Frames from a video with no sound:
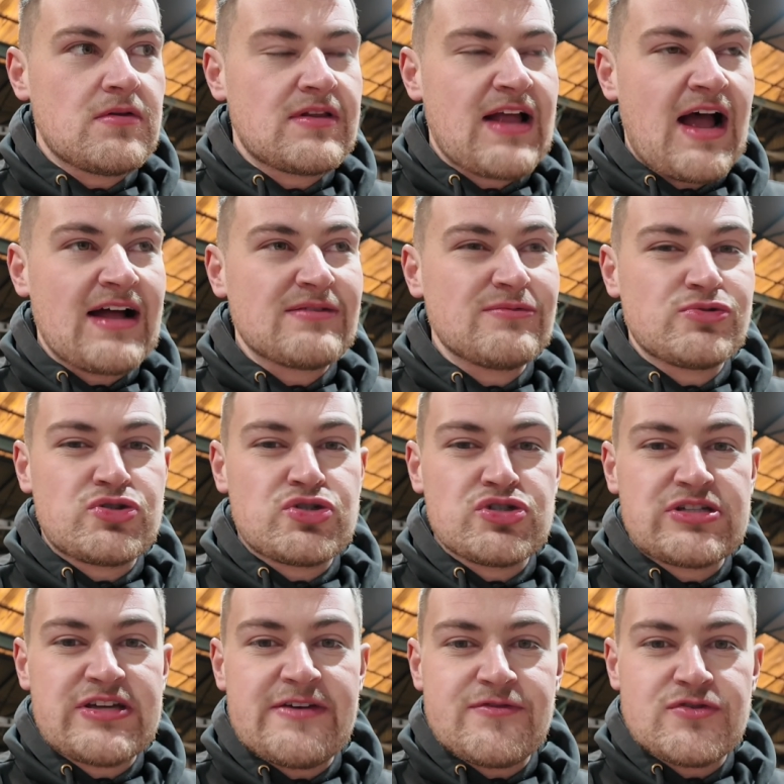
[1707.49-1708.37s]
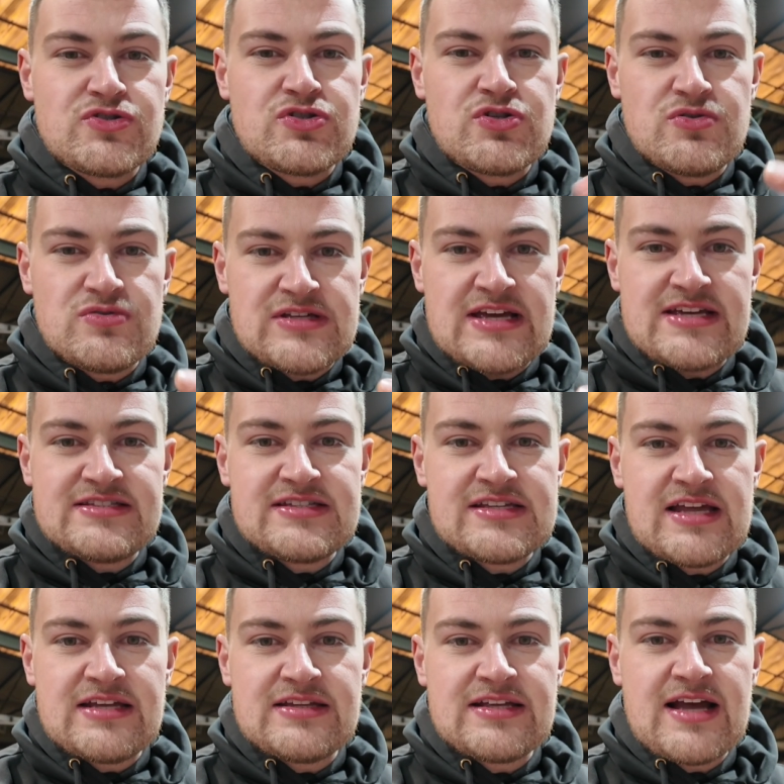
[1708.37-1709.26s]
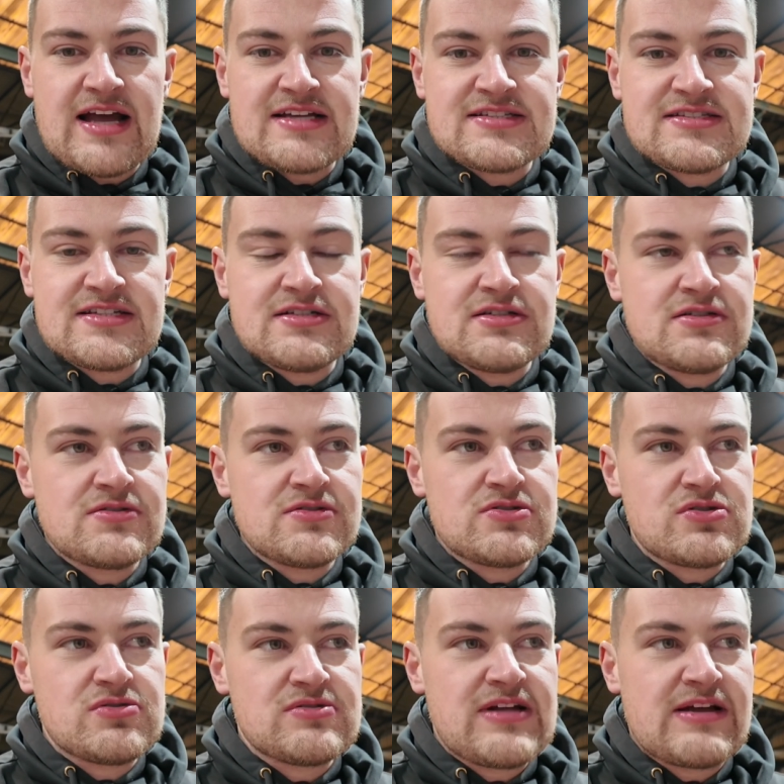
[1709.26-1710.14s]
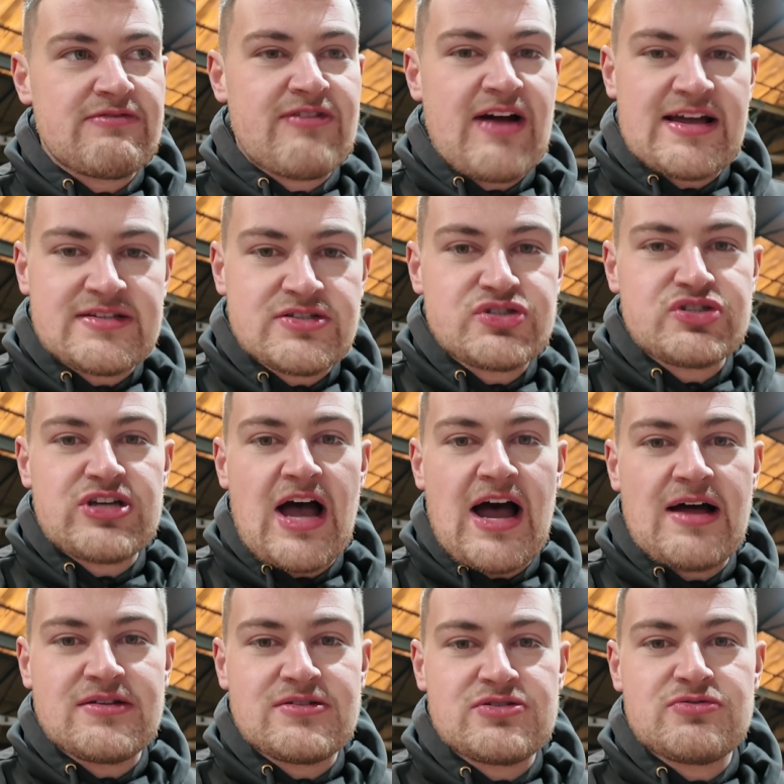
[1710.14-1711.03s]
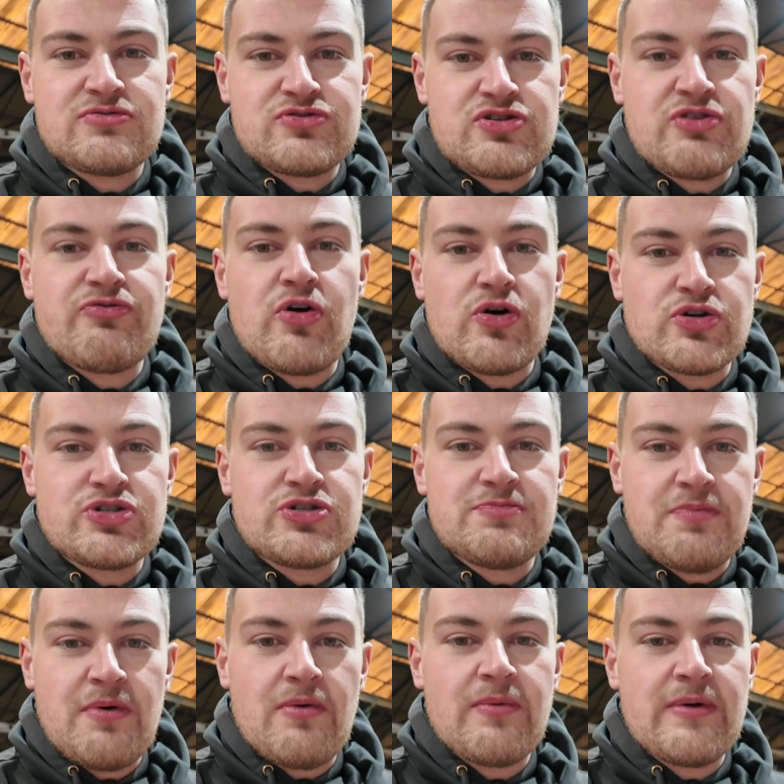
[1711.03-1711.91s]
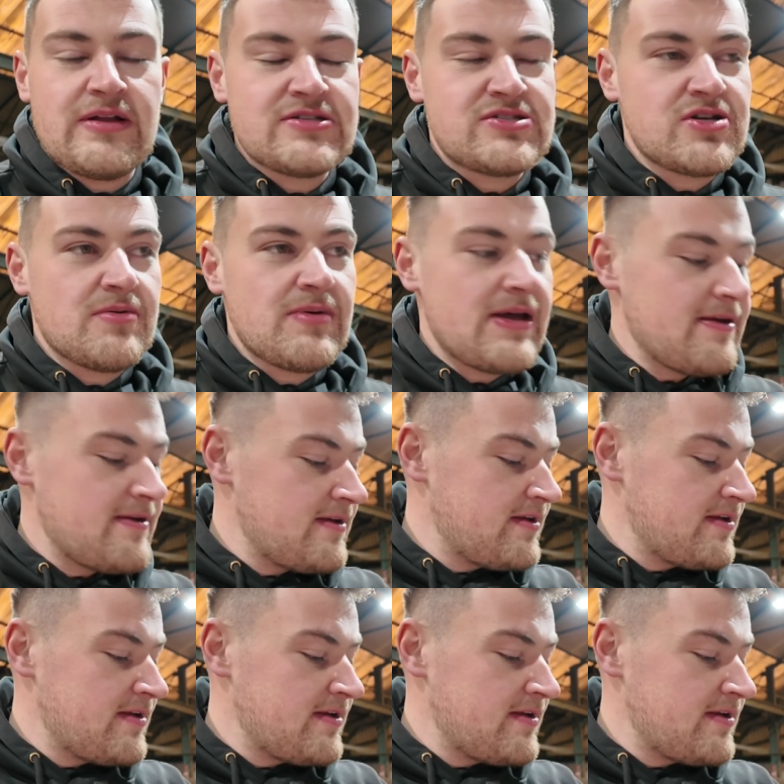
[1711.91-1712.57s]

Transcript: That was just give us 2 days to create the casting. So I was like, right, sound, it's a rush, but we'll do it.